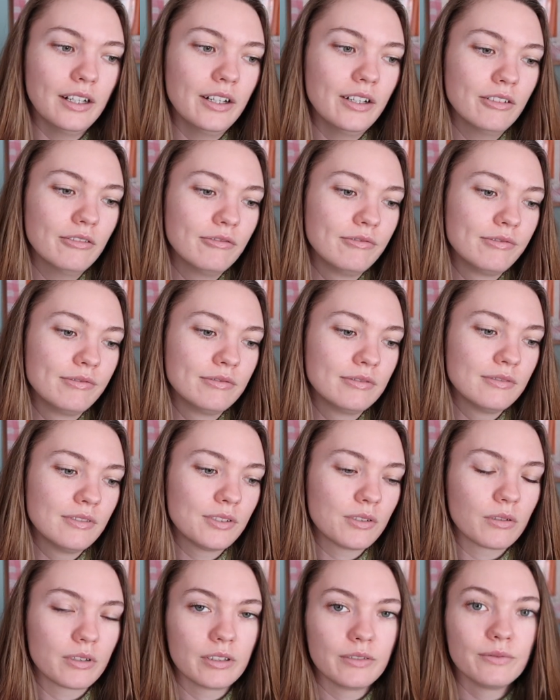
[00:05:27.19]
of
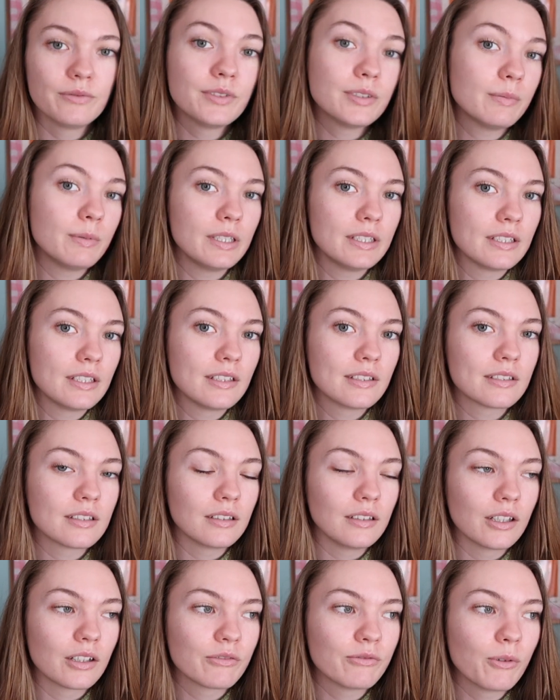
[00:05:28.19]
sort of species to
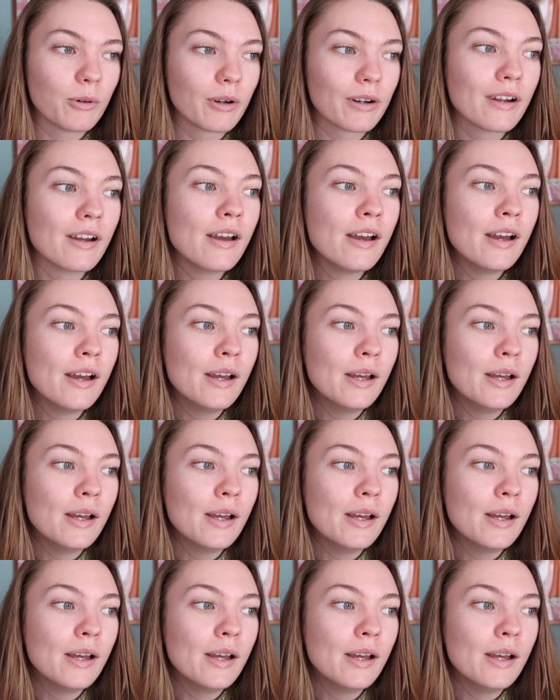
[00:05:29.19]
look for.